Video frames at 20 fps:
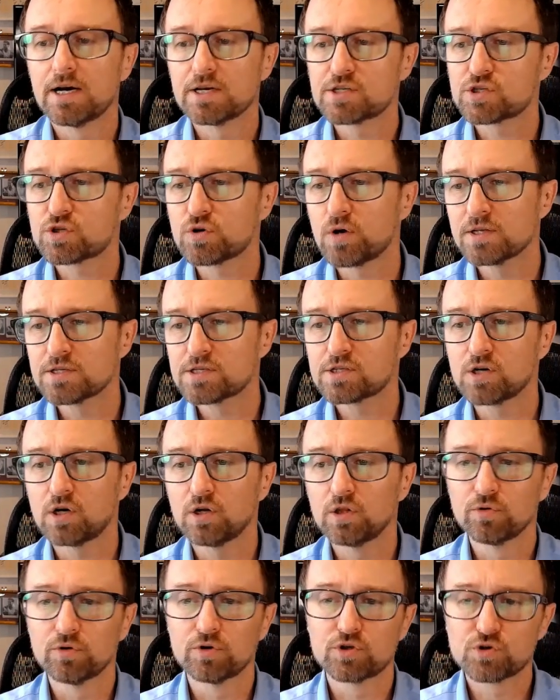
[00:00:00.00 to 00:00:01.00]
Strut,
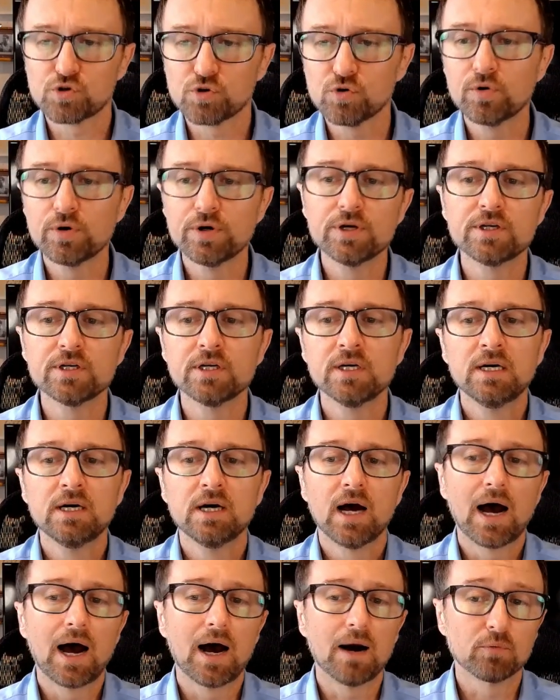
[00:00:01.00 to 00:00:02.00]
Solr, and Druid.
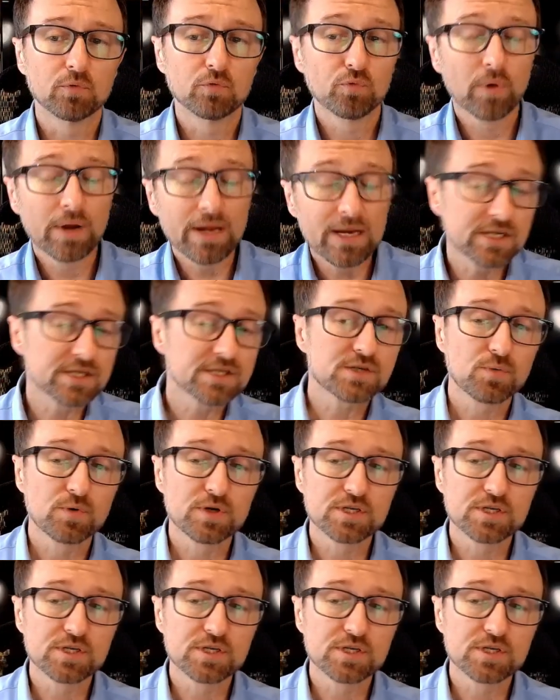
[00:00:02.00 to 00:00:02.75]
Redis,